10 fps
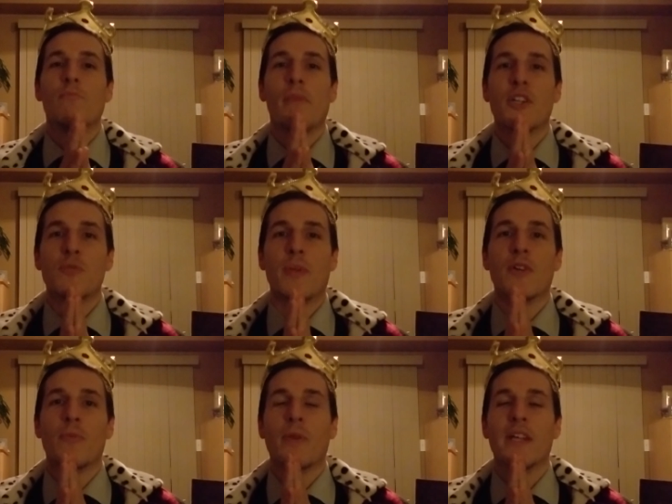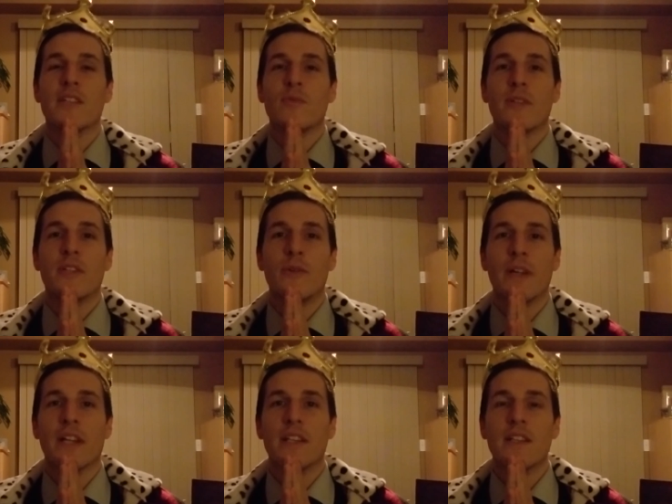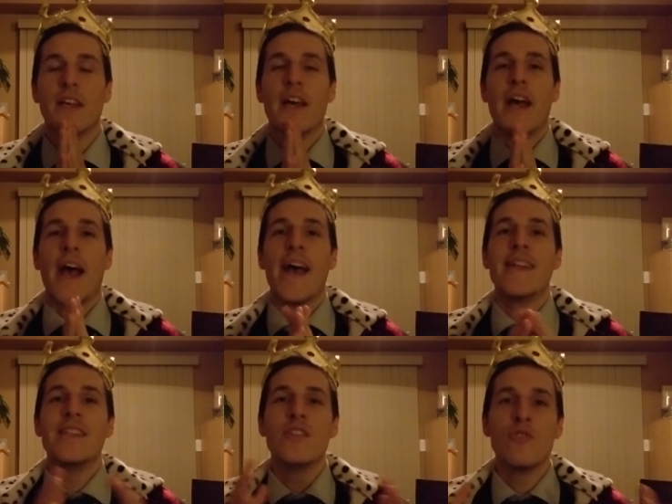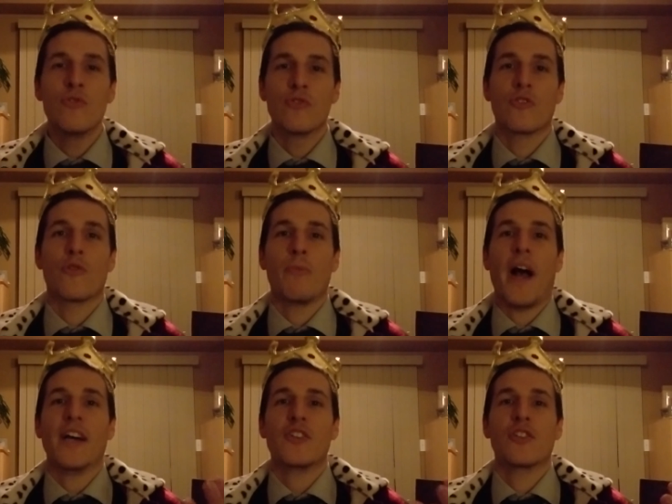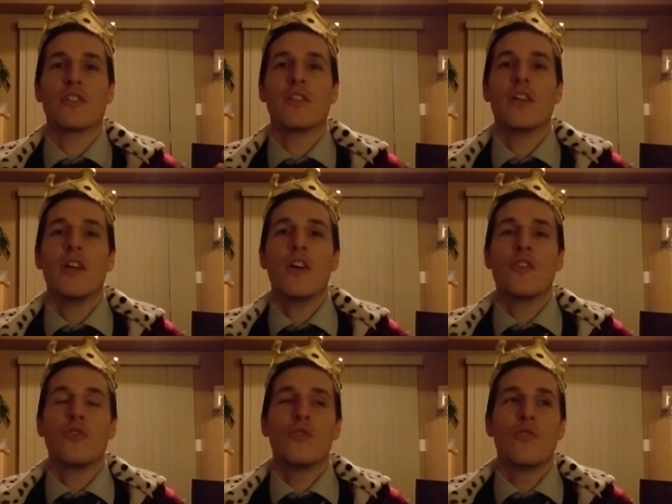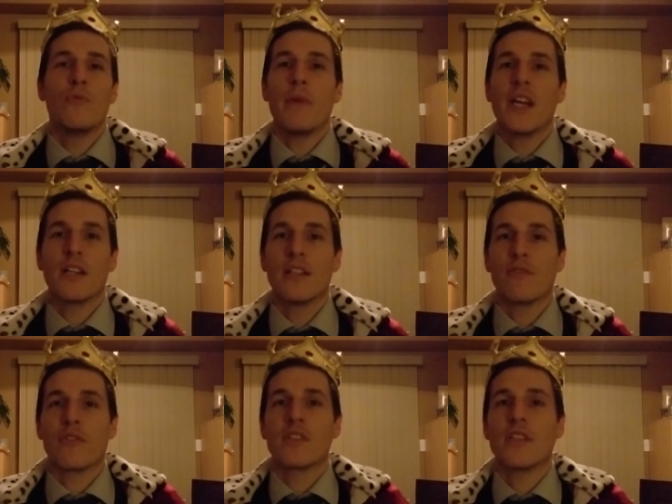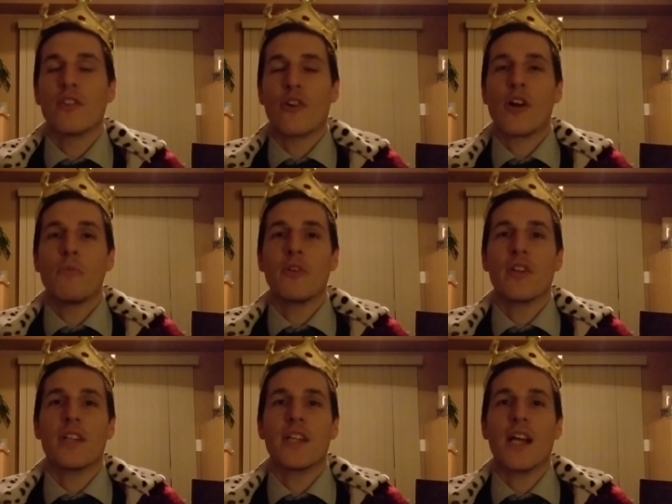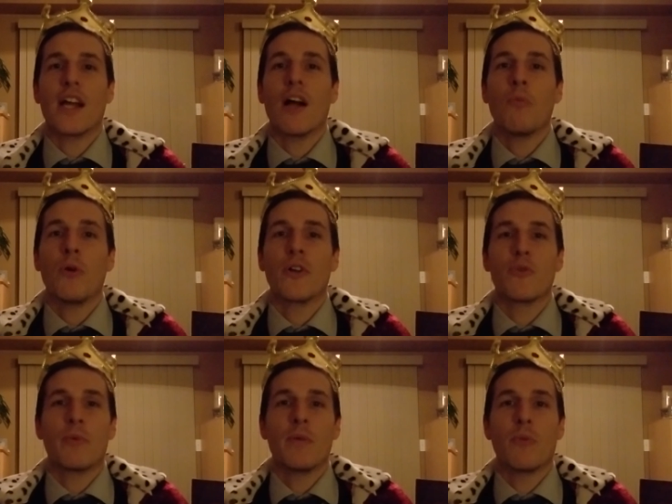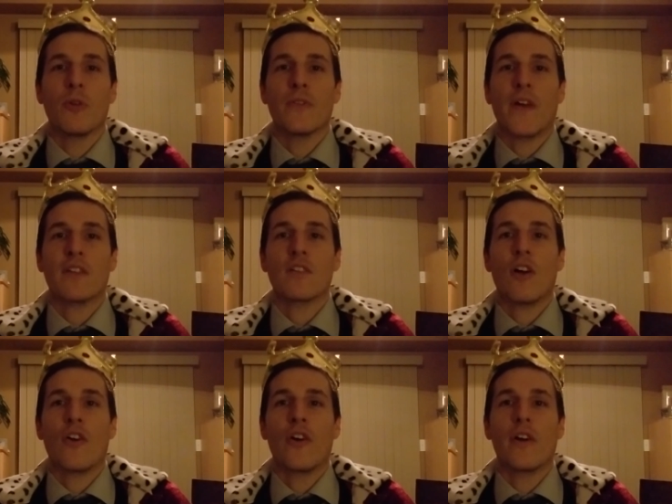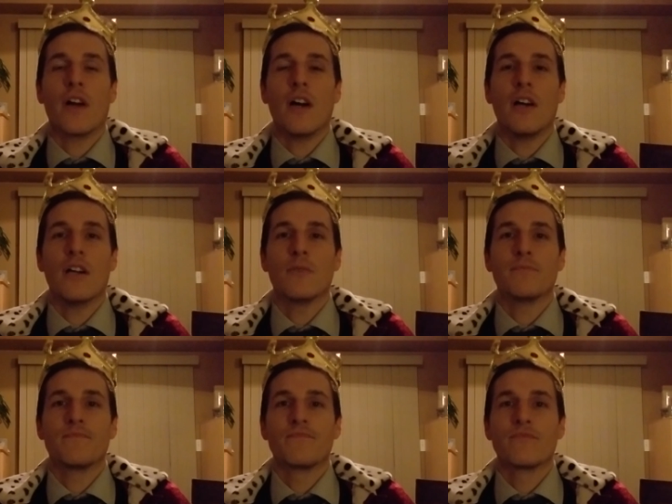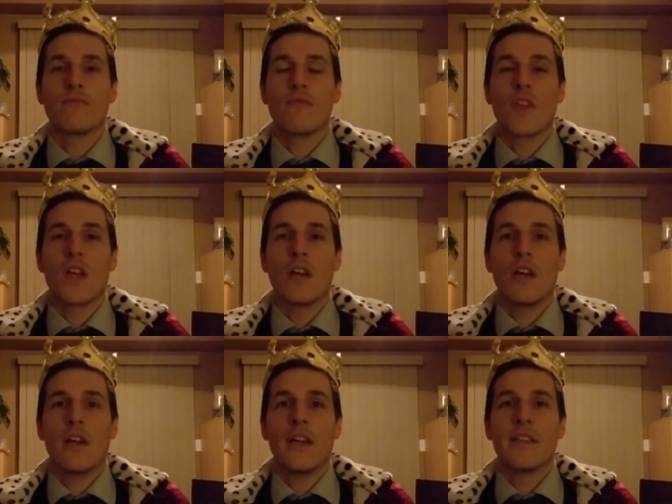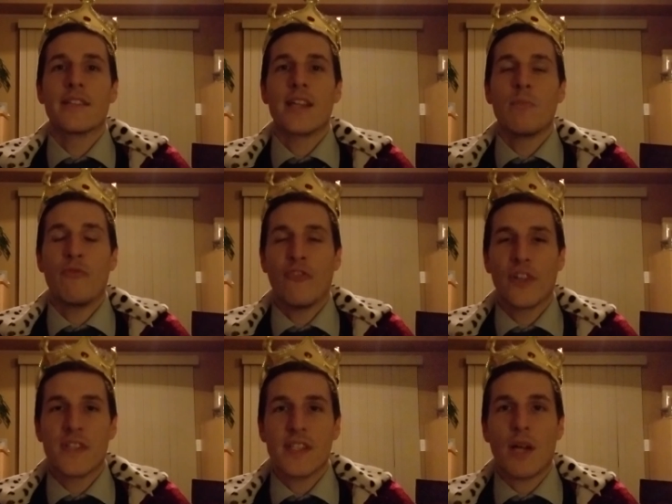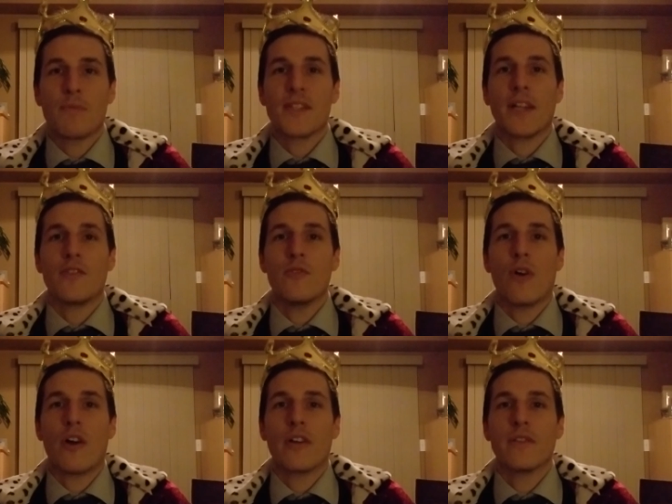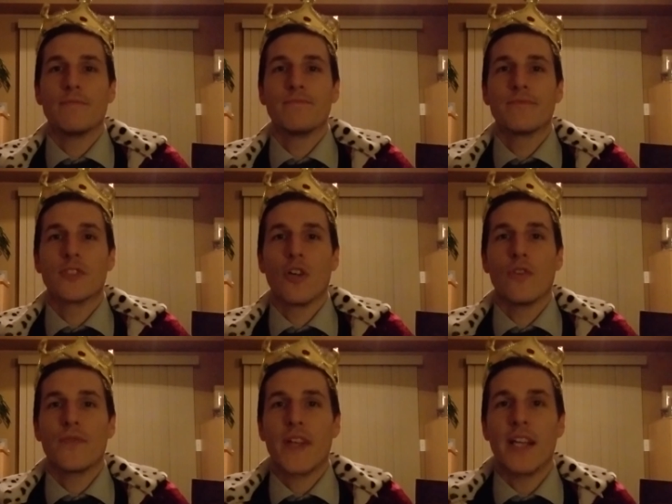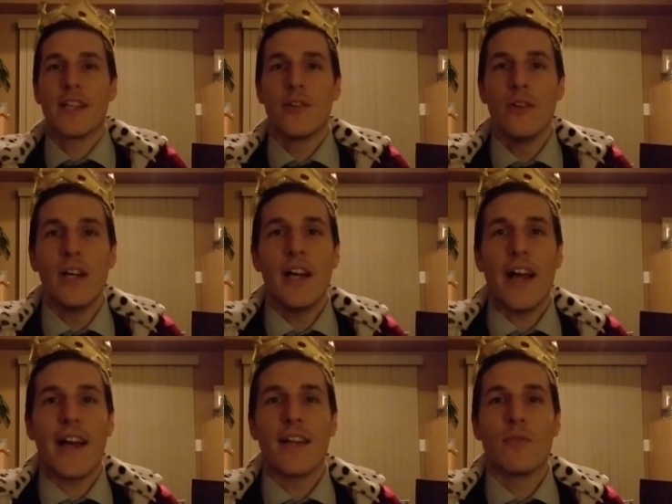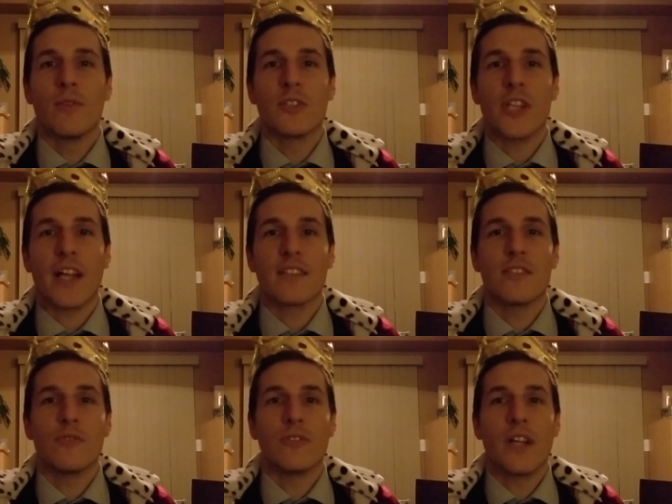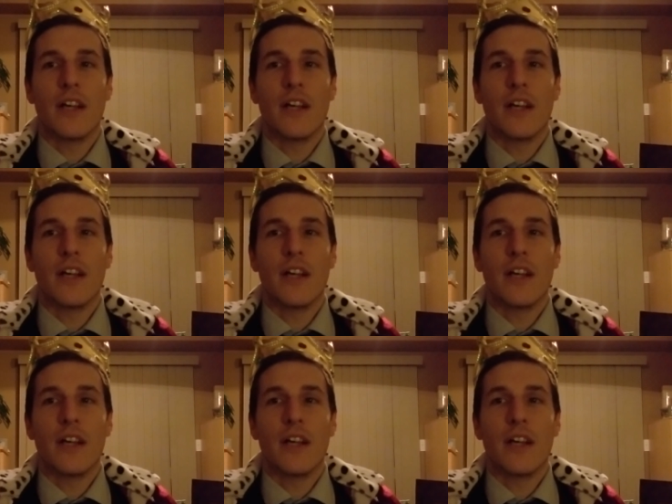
much better place with you in it, and use your passion to make a difference in your community and help other people that are um, in the same footsteps that you are. So thank you, and we'll chat soon.